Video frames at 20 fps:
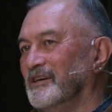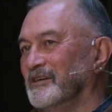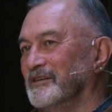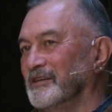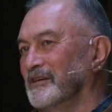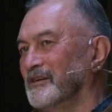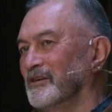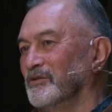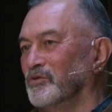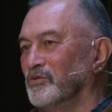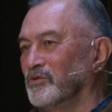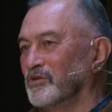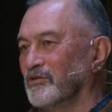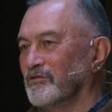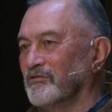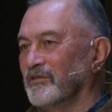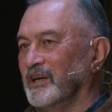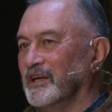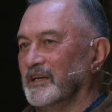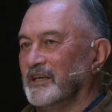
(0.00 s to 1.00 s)
did a law
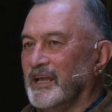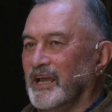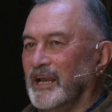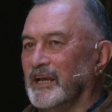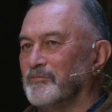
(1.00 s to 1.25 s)
degree at Canterbury